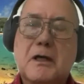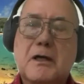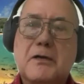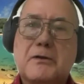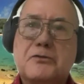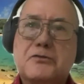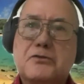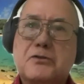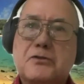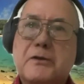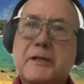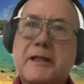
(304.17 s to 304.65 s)

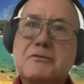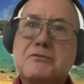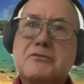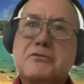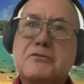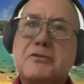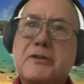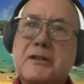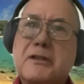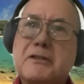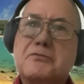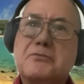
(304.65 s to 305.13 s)
So
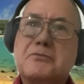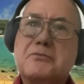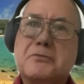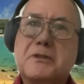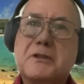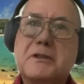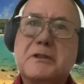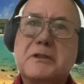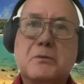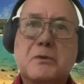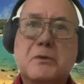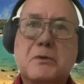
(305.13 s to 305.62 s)
that's
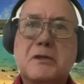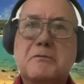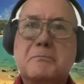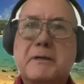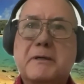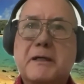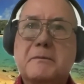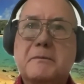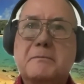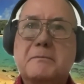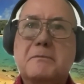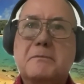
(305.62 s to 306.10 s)
really one of
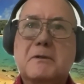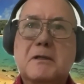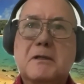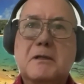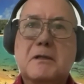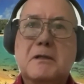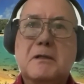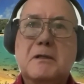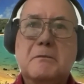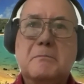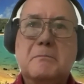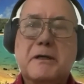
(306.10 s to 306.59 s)

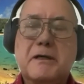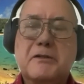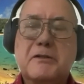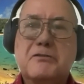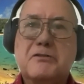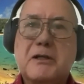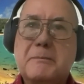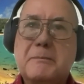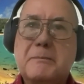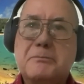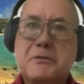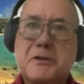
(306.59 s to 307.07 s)
my
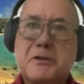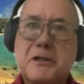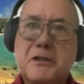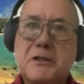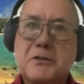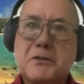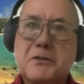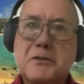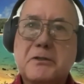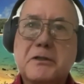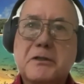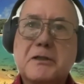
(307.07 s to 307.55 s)
top
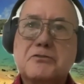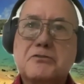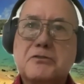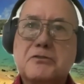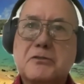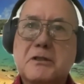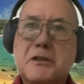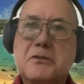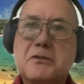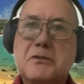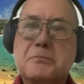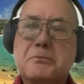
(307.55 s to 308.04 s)
priorities.
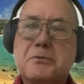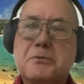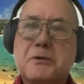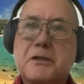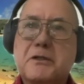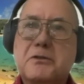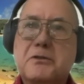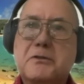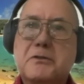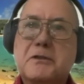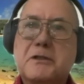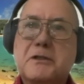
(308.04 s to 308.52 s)
Another
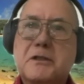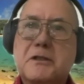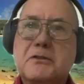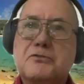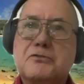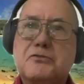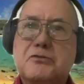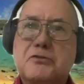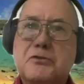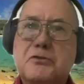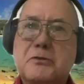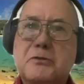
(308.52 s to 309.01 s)
priority
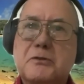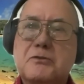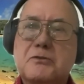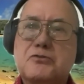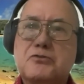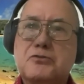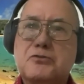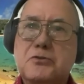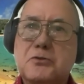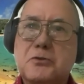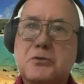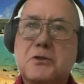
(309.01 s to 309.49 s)
is to
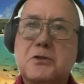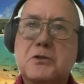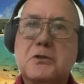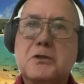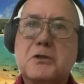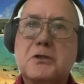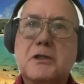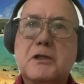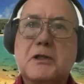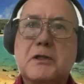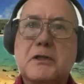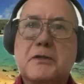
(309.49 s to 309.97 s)

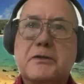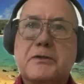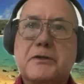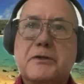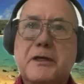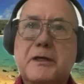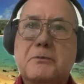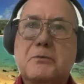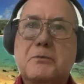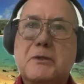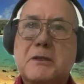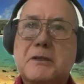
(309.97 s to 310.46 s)
ensure
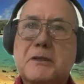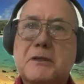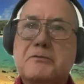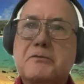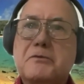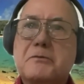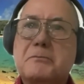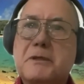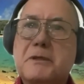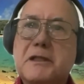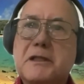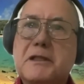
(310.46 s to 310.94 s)
that whatever
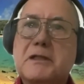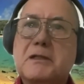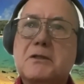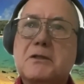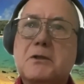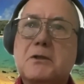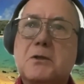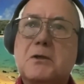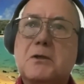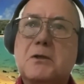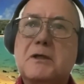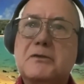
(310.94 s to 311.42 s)
money
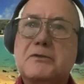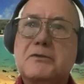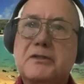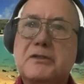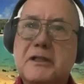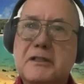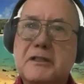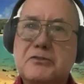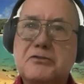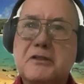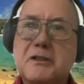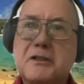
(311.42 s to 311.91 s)
OHA
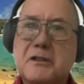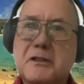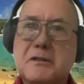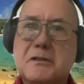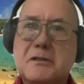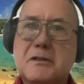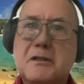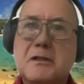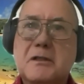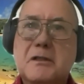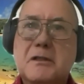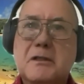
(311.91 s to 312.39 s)
does get,
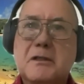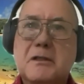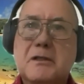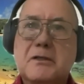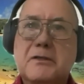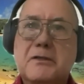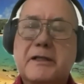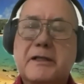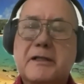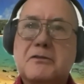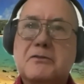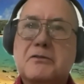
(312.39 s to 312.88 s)

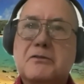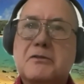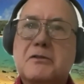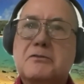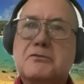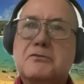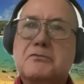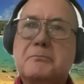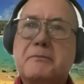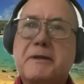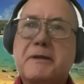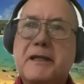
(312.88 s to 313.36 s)
that it
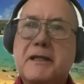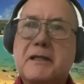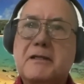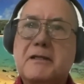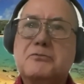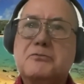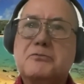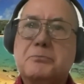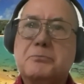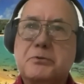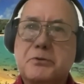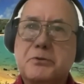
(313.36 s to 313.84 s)
is
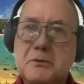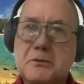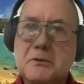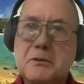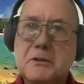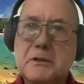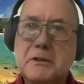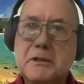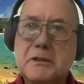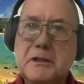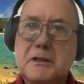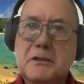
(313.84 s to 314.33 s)
managed
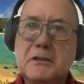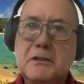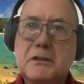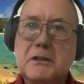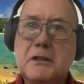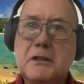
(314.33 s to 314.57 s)
prudently.